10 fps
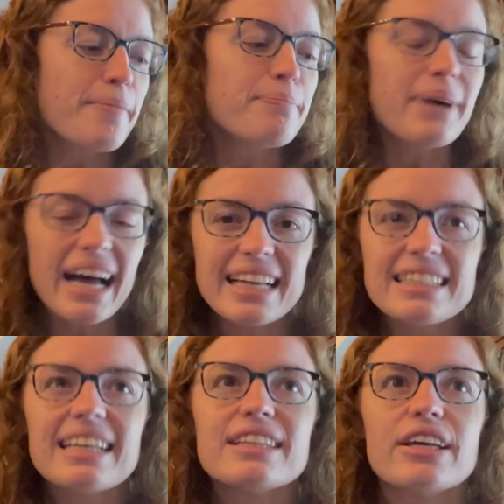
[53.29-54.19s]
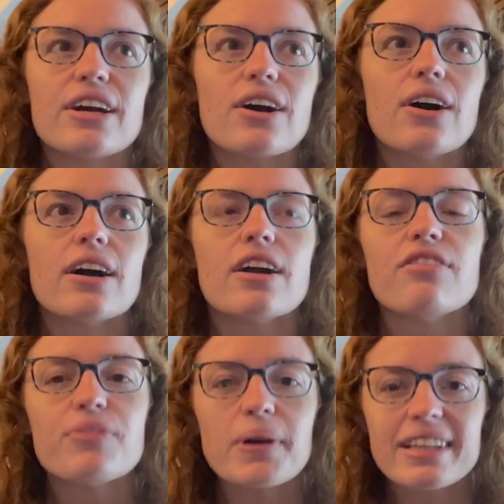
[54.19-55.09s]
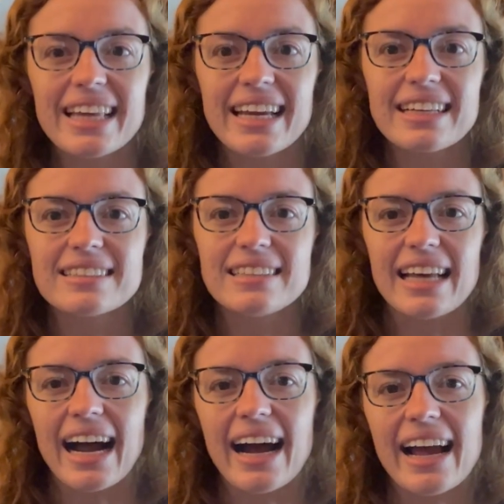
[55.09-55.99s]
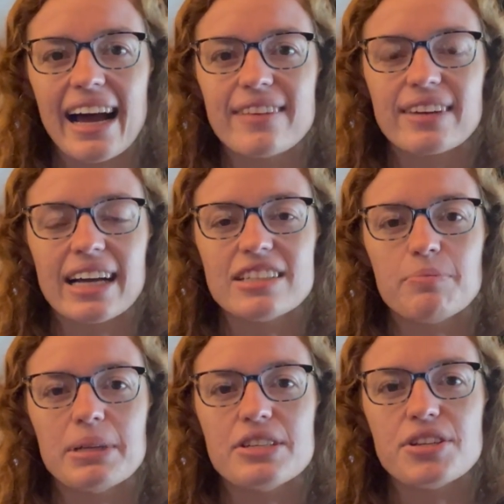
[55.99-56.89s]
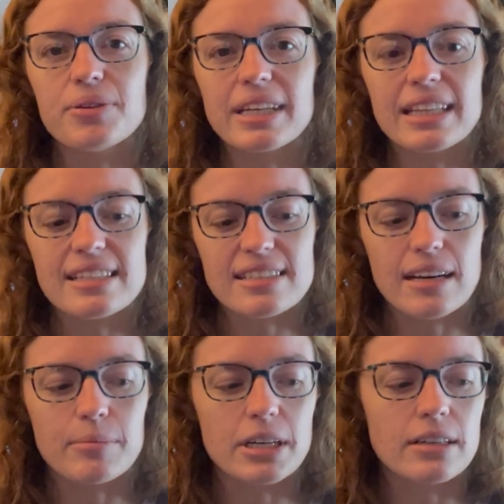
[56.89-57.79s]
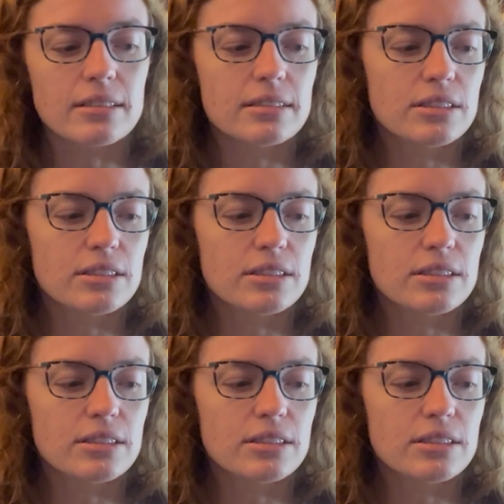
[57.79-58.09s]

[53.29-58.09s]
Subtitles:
But there are 4 things that I have kind of been doing this summer